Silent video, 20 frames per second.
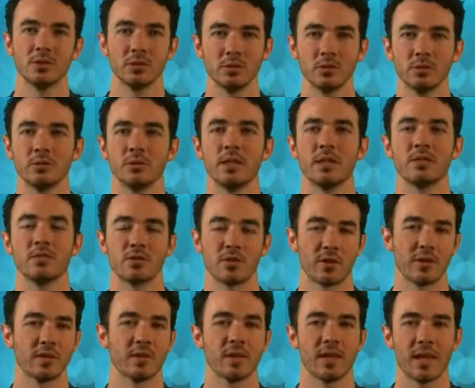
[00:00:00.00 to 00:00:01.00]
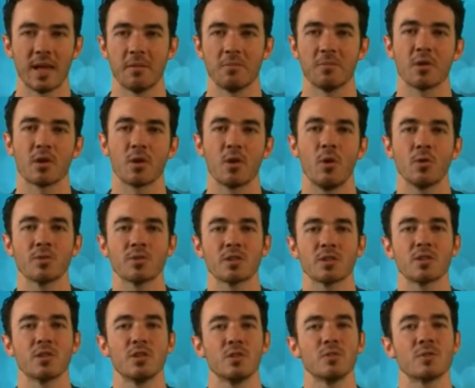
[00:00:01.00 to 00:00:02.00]
to and during the game, the Colts
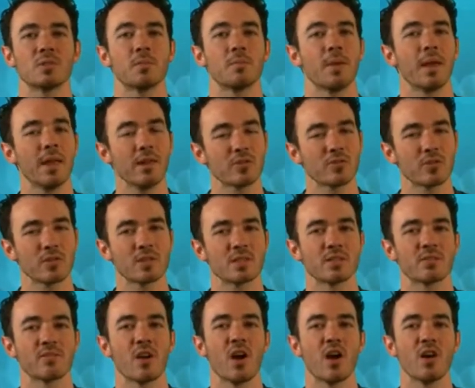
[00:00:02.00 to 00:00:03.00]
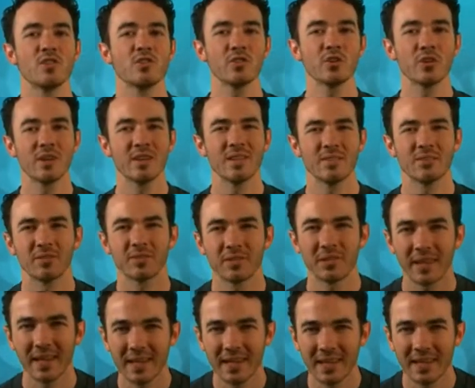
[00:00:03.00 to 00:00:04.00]
accused the Patriots of
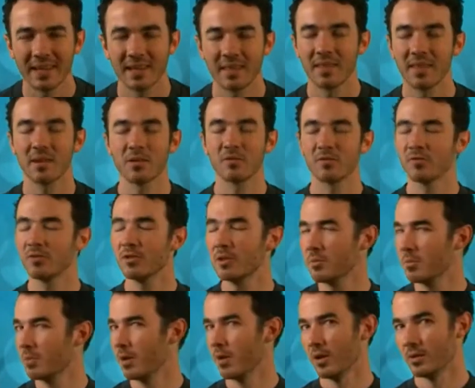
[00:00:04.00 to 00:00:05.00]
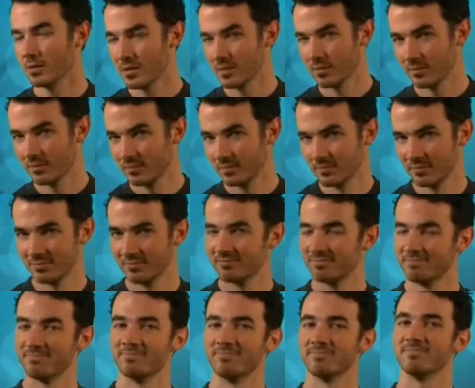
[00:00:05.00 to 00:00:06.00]
underinflating their footballs.
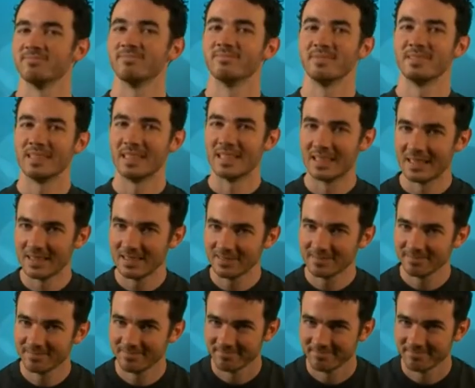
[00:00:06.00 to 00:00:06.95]
You know?